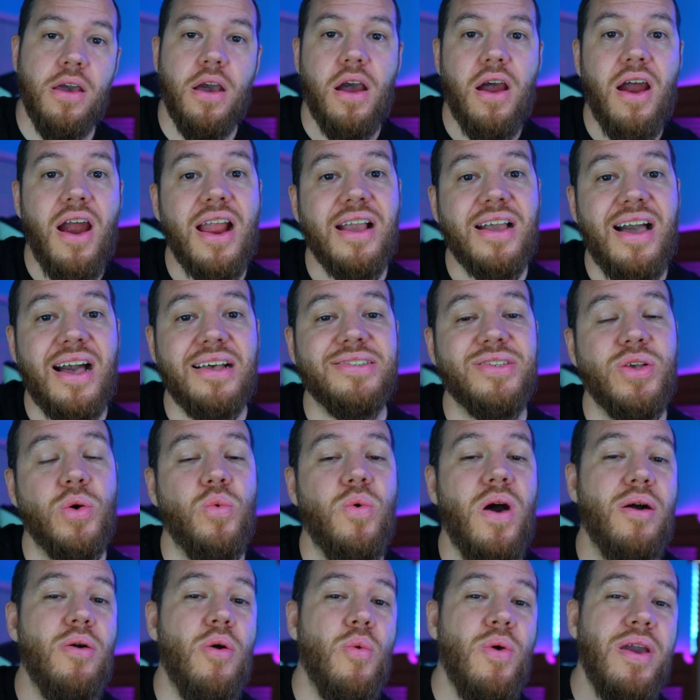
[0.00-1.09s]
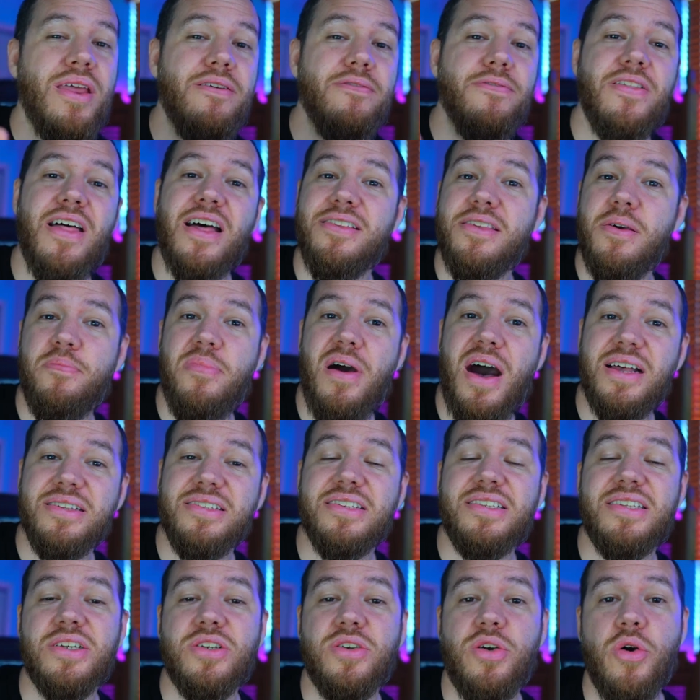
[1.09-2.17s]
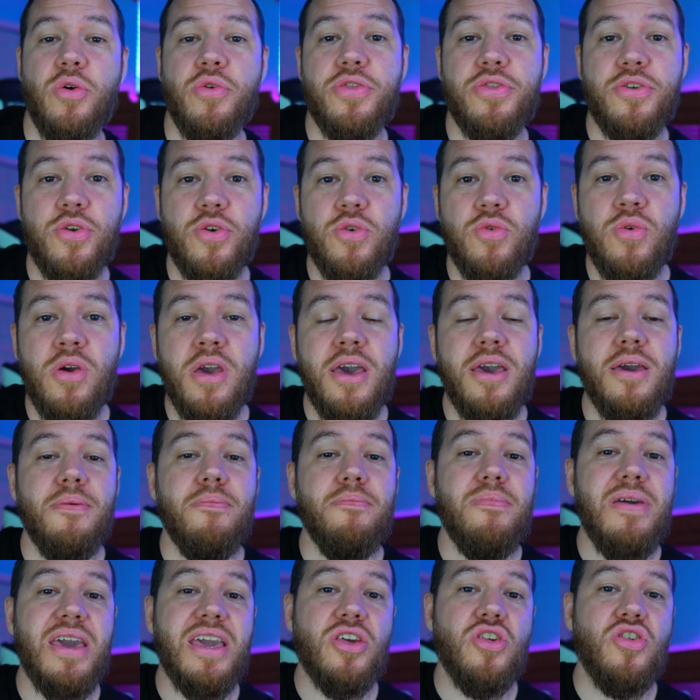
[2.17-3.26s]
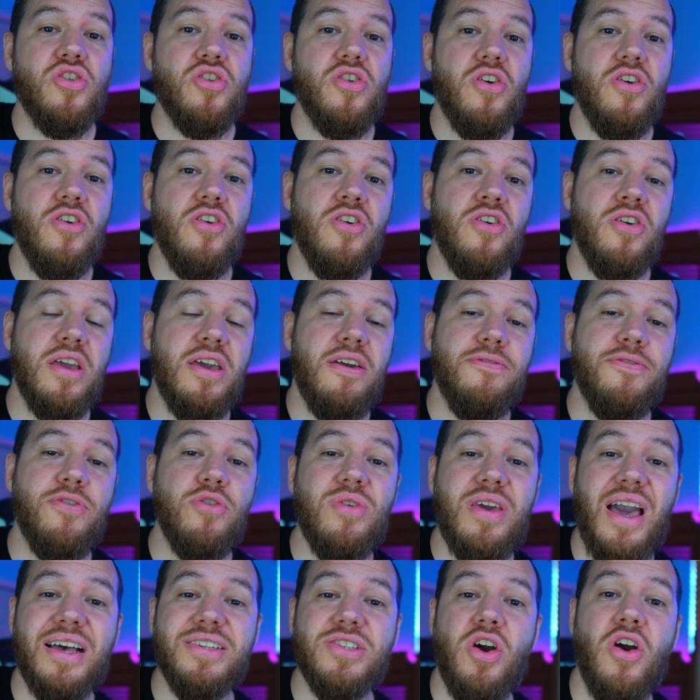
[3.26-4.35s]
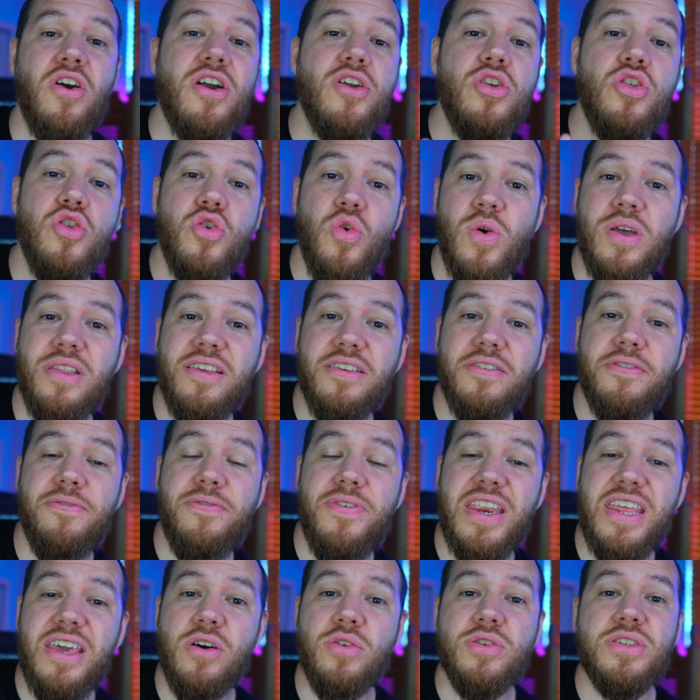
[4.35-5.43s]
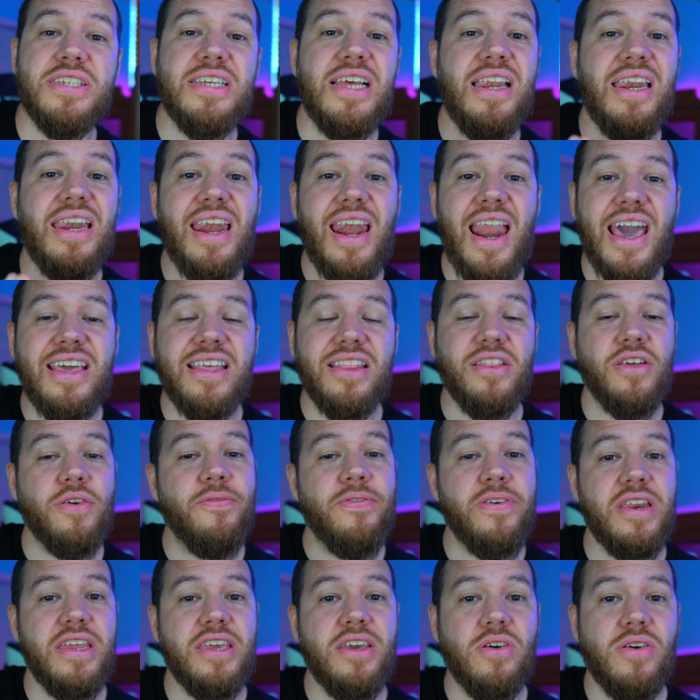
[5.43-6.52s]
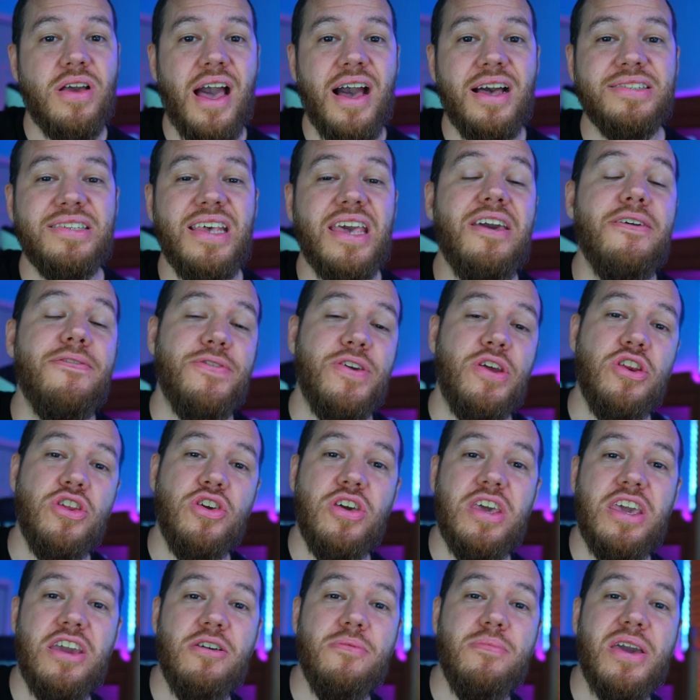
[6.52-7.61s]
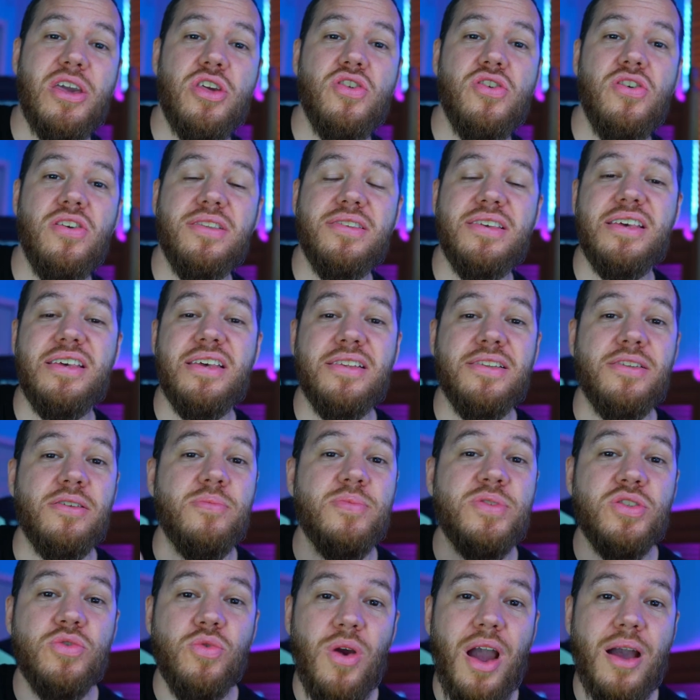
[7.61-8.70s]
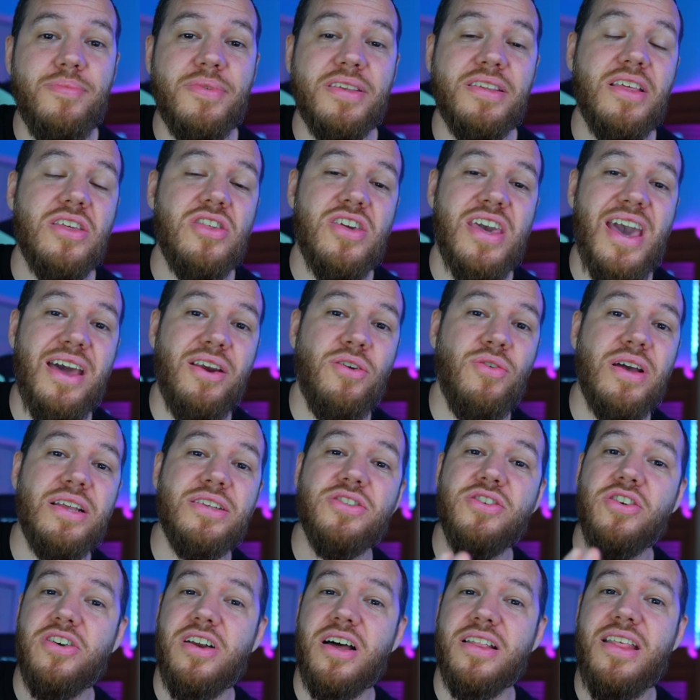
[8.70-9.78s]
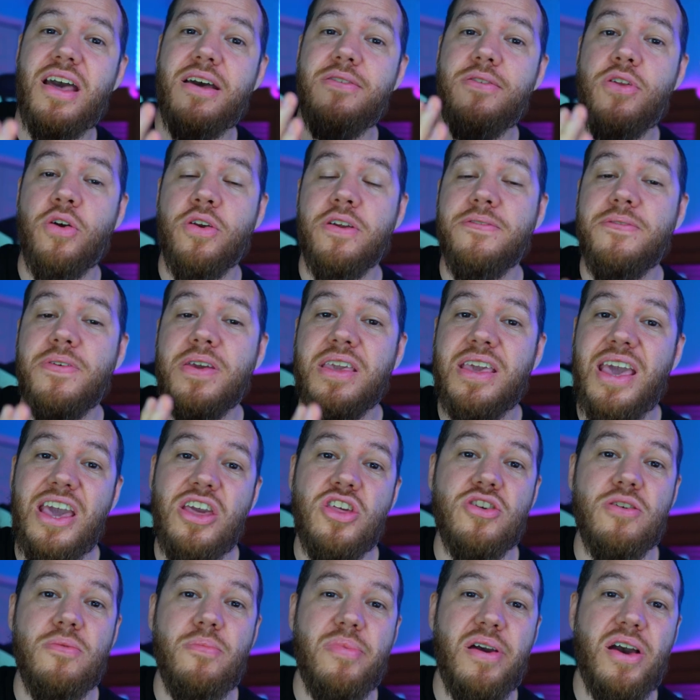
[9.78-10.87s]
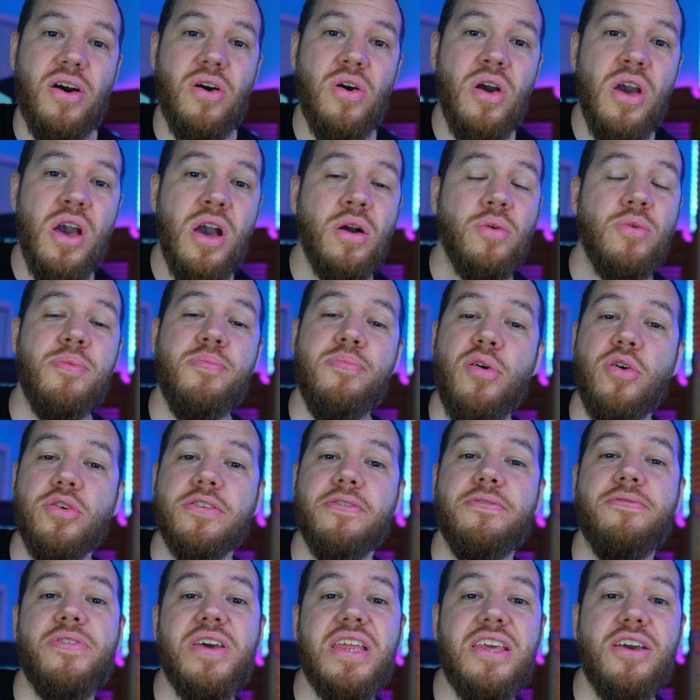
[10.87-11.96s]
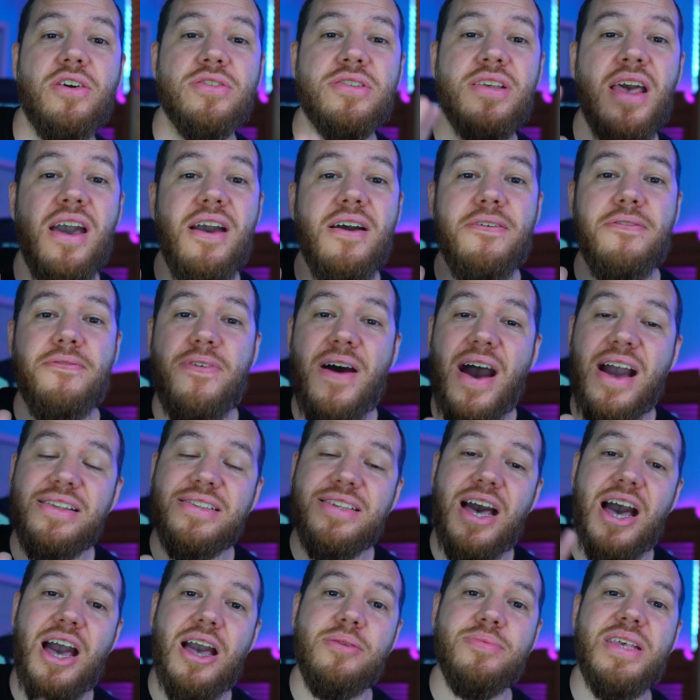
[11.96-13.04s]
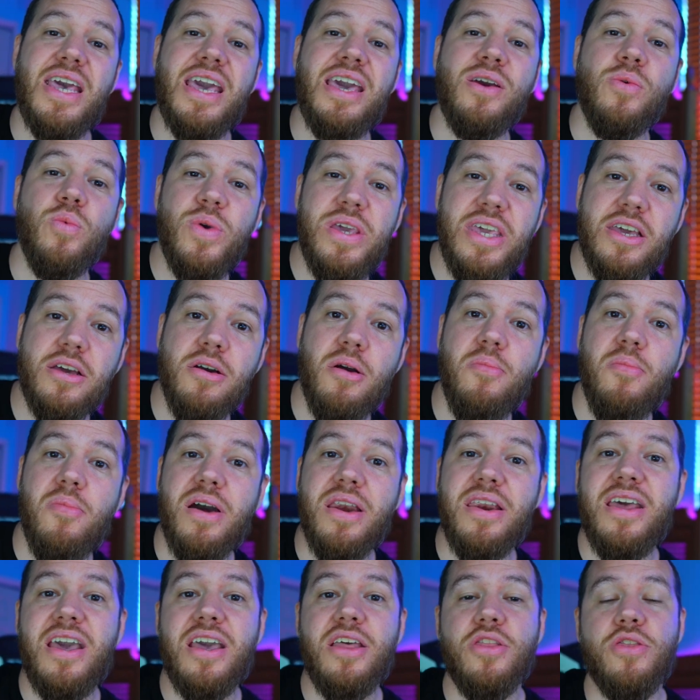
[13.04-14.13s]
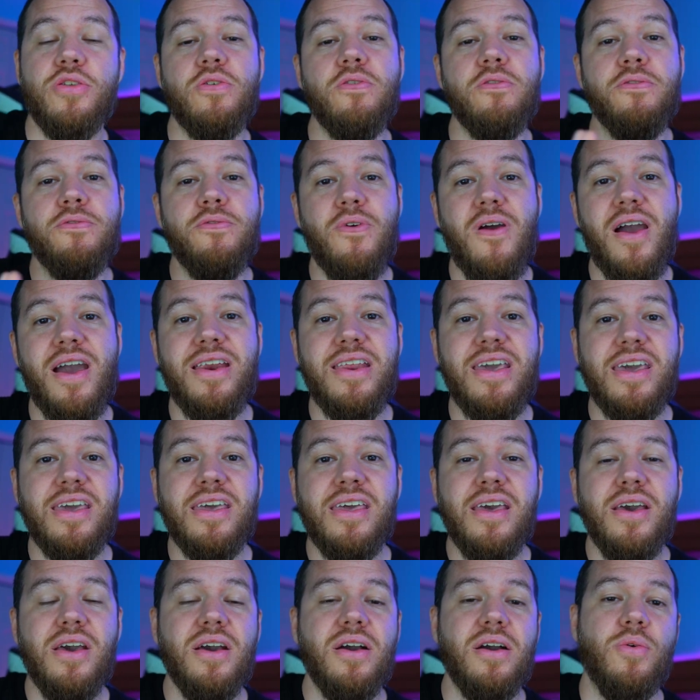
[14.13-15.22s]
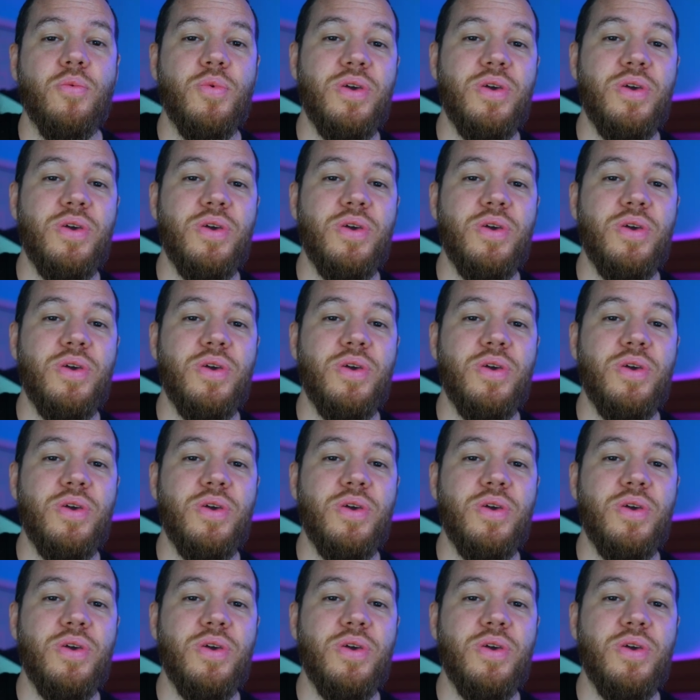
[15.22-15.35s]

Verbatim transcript: All right, guys, so while we're waiting for that deposit to go through, make sure if you guys are enjoying this video to like the video, guys. If you're new here, make sure to subscribe to the channel and turn on that notification bell. We post videos 5 times a week, Monday through Friday. We